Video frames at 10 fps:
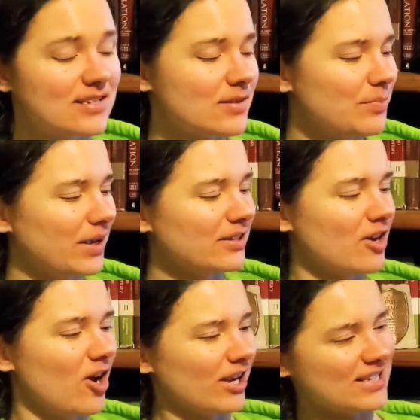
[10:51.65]
is the big
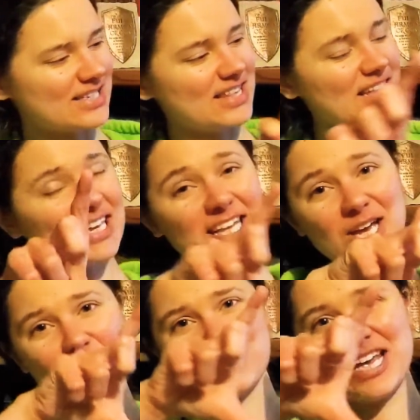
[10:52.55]
dog. It's the thing
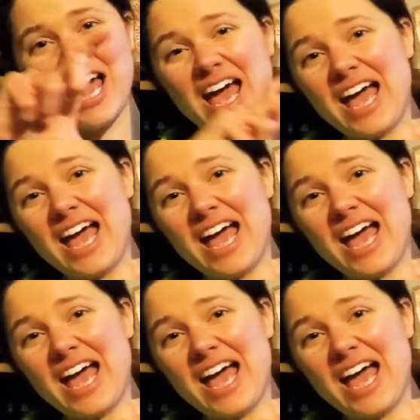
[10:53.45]
that goes